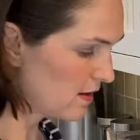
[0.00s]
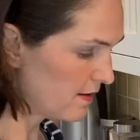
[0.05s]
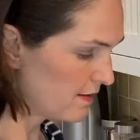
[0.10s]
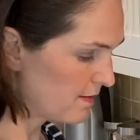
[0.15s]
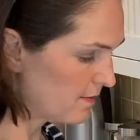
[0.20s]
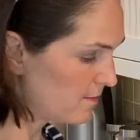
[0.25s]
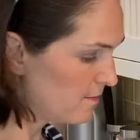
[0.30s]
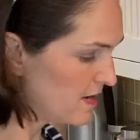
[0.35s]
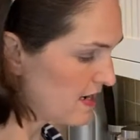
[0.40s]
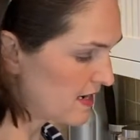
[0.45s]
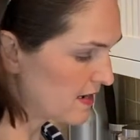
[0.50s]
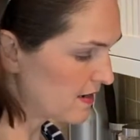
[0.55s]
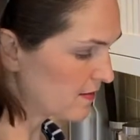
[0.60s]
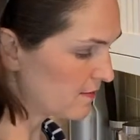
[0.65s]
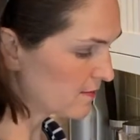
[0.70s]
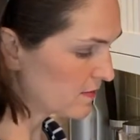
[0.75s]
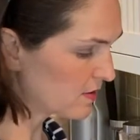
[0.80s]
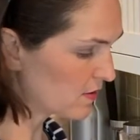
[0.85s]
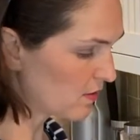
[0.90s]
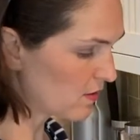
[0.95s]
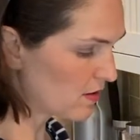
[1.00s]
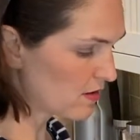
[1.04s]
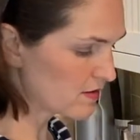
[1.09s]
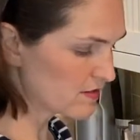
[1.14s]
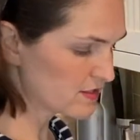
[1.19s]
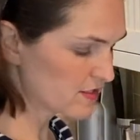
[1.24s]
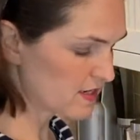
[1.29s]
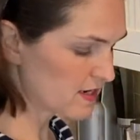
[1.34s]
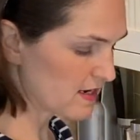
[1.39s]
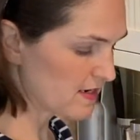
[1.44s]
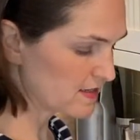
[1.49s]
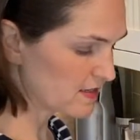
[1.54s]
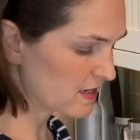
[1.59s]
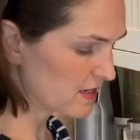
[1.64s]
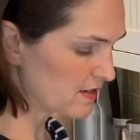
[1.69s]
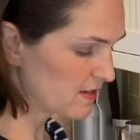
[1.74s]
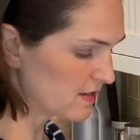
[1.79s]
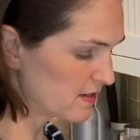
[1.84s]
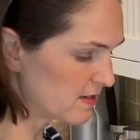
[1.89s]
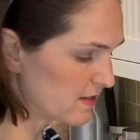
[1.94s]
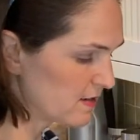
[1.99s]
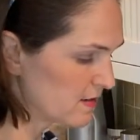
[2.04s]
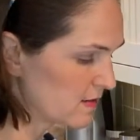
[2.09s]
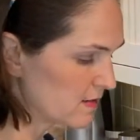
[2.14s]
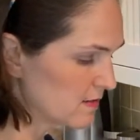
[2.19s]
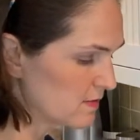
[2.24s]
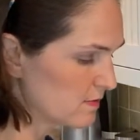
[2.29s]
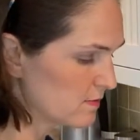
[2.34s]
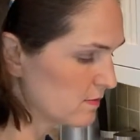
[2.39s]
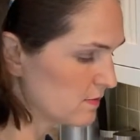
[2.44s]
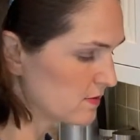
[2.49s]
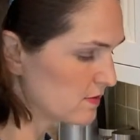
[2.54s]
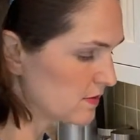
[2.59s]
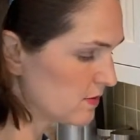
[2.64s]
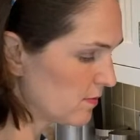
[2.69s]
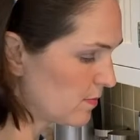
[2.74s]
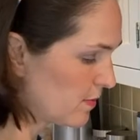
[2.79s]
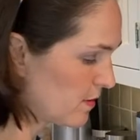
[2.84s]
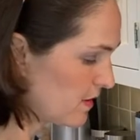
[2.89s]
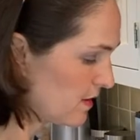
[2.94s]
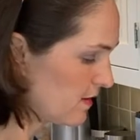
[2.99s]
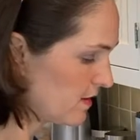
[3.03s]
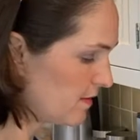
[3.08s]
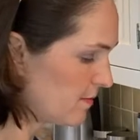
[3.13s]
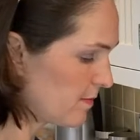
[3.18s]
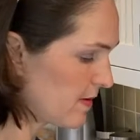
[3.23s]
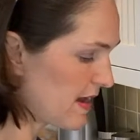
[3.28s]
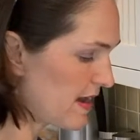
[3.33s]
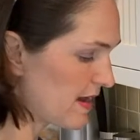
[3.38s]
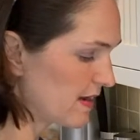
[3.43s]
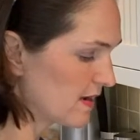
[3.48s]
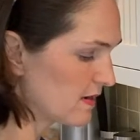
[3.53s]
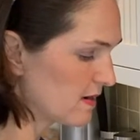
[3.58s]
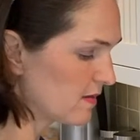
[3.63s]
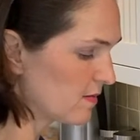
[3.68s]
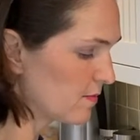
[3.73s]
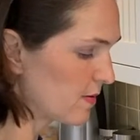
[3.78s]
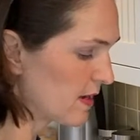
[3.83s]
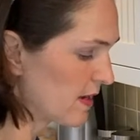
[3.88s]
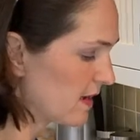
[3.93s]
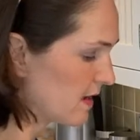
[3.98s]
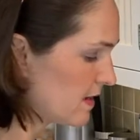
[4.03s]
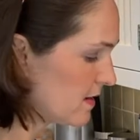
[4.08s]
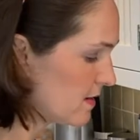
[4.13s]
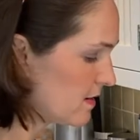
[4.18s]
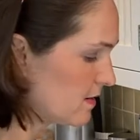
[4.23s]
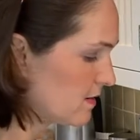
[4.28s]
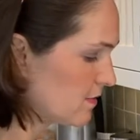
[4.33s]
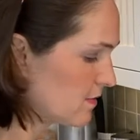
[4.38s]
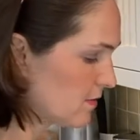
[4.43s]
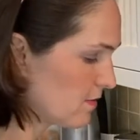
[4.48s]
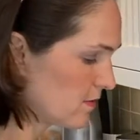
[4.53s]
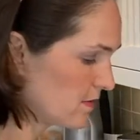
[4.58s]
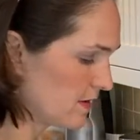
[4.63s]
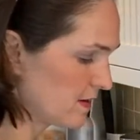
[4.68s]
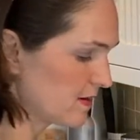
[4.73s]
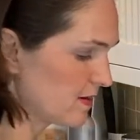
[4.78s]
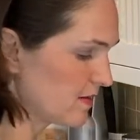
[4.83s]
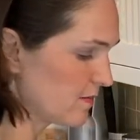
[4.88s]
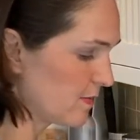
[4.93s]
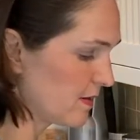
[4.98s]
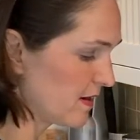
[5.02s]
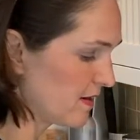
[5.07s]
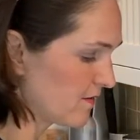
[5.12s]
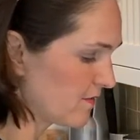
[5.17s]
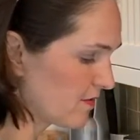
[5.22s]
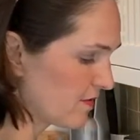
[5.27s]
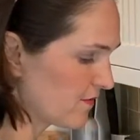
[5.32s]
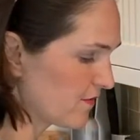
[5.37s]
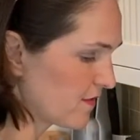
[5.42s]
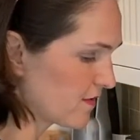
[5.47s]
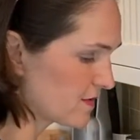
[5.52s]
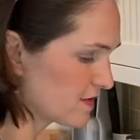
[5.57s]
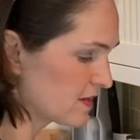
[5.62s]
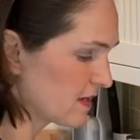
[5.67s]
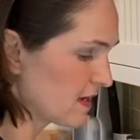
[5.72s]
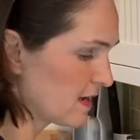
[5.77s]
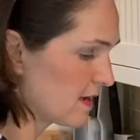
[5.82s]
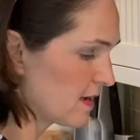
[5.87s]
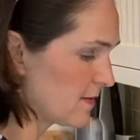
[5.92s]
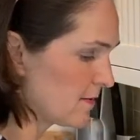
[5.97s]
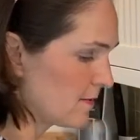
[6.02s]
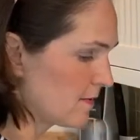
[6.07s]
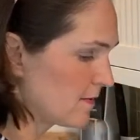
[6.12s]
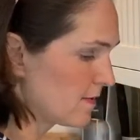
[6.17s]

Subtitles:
medium to large size onion, which I'll put back into the pan, or into the pan for the first time,